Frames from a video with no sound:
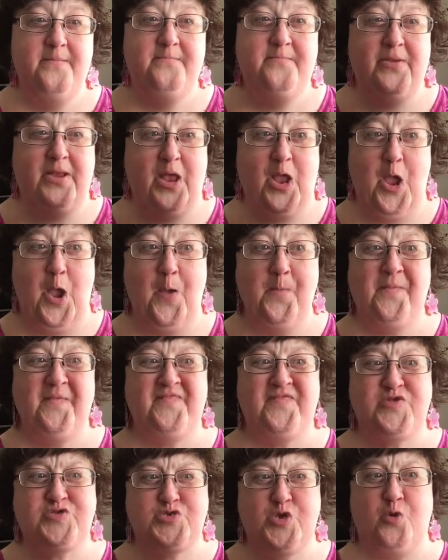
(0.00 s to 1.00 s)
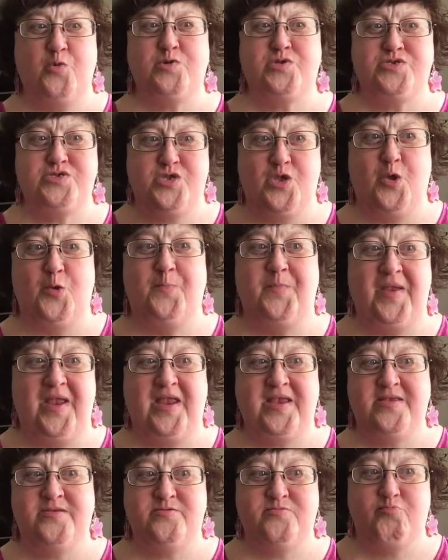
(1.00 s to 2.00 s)
but I hope if the show is still
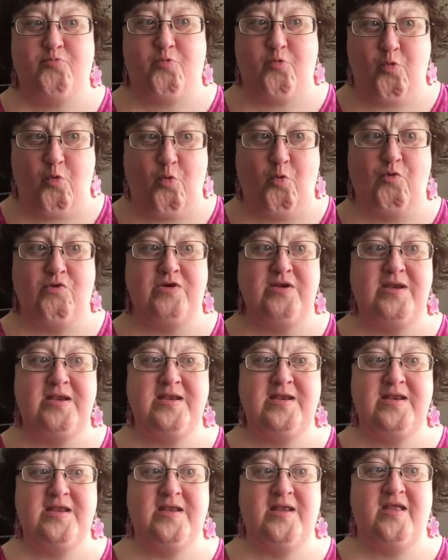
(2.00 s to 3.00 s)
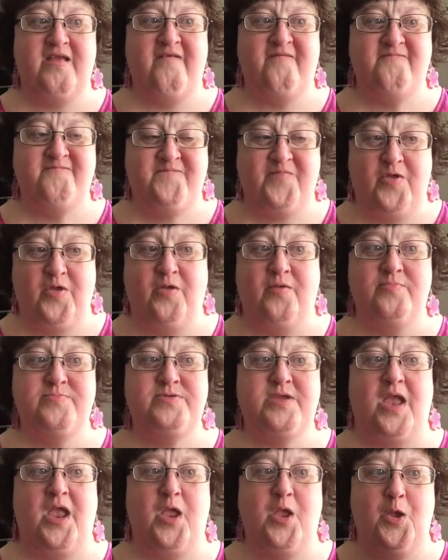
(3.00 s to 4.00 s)
being recorded and filmed,
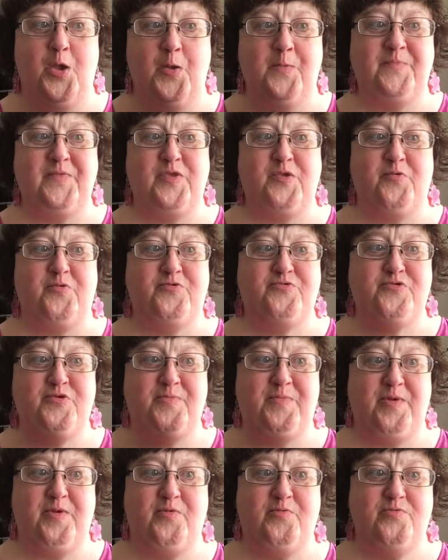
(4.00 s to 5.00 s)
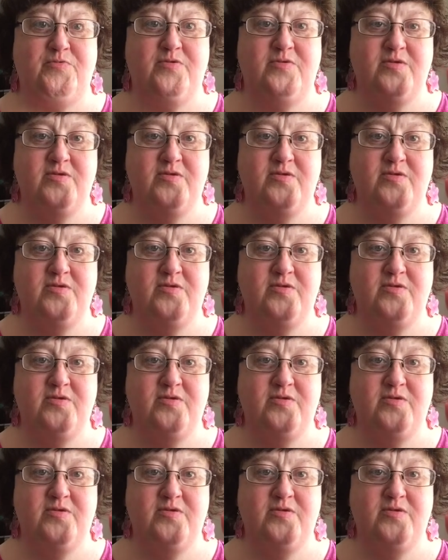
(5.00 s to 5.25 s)
I hope that you attribute